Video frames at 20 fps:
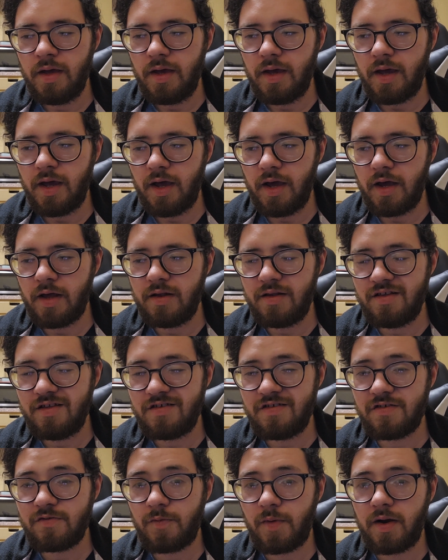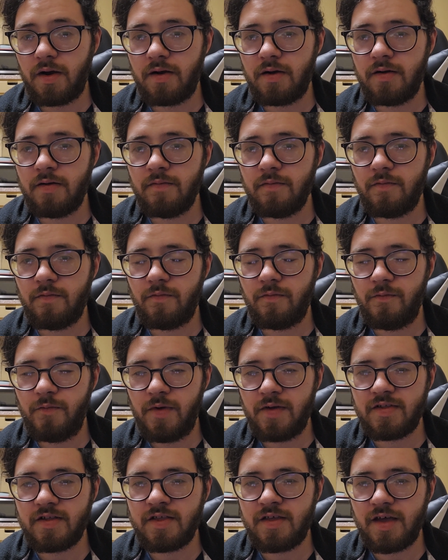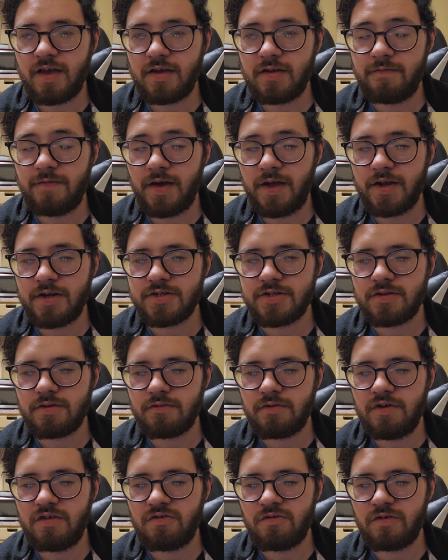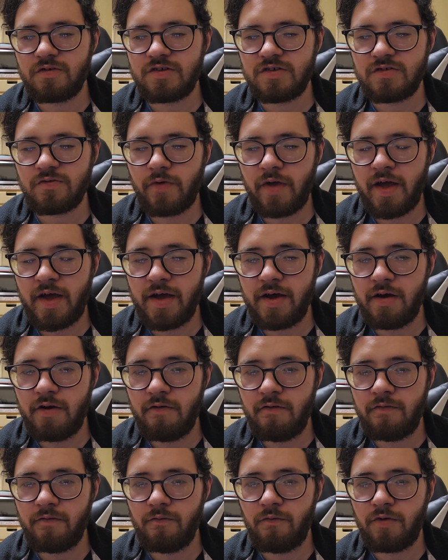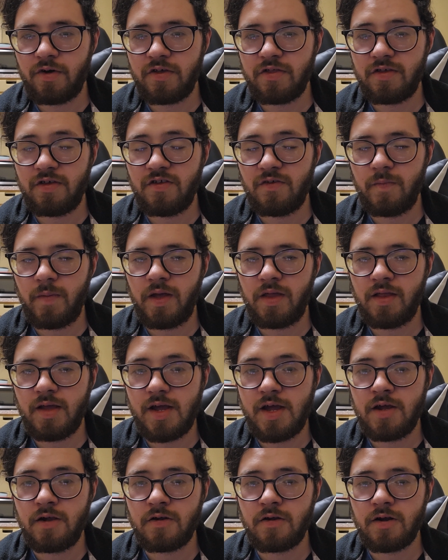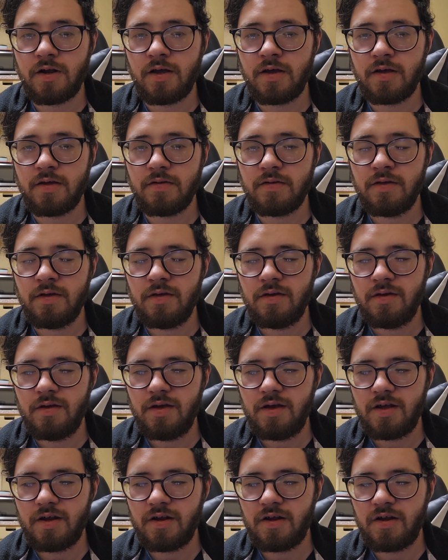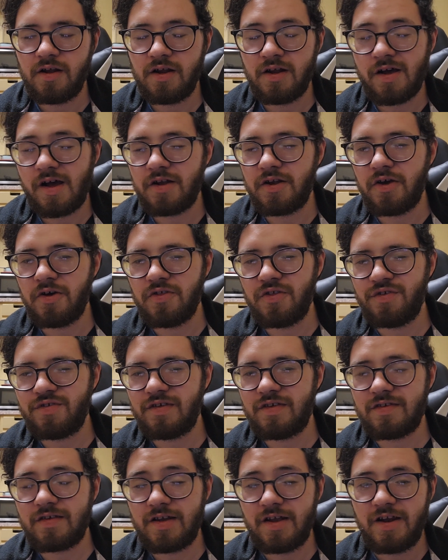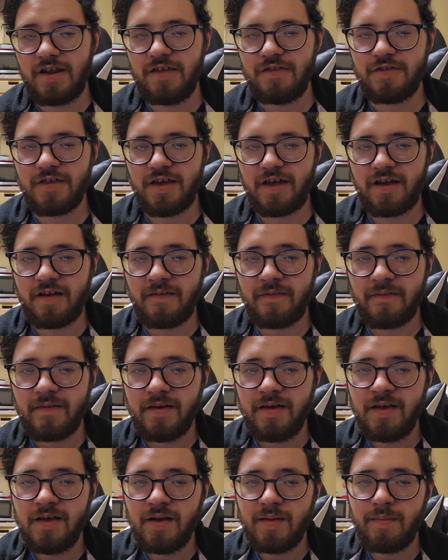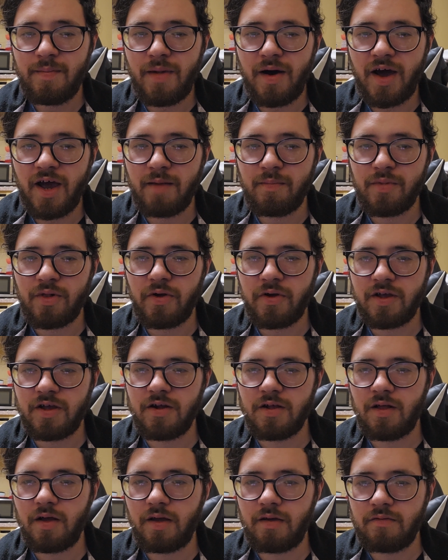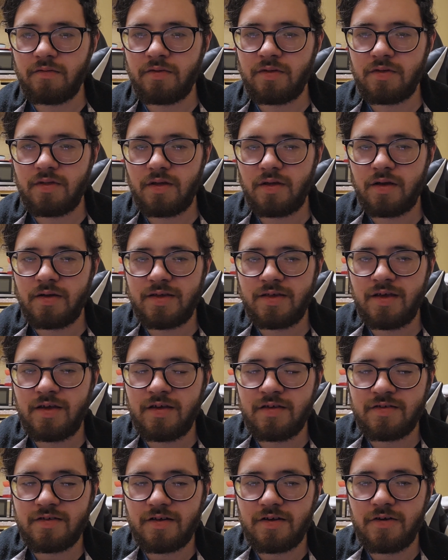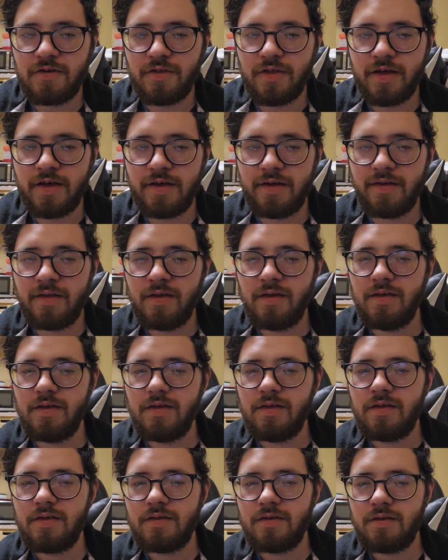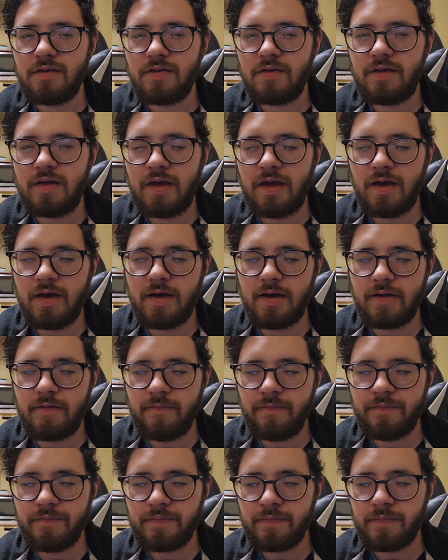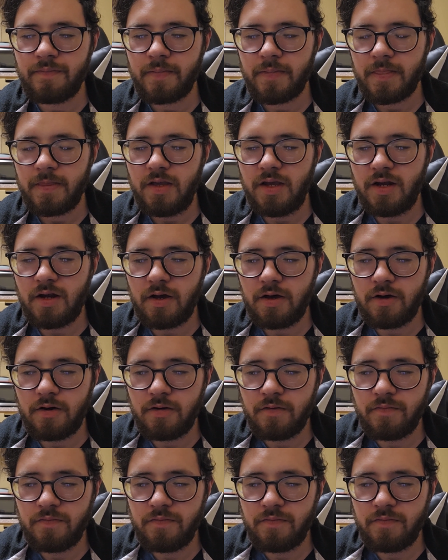And this is where we have to take advantage of the resources we have, one of these being the internet. And I know this isn't anything mind-blowing. You're like, yes, I know that. And, the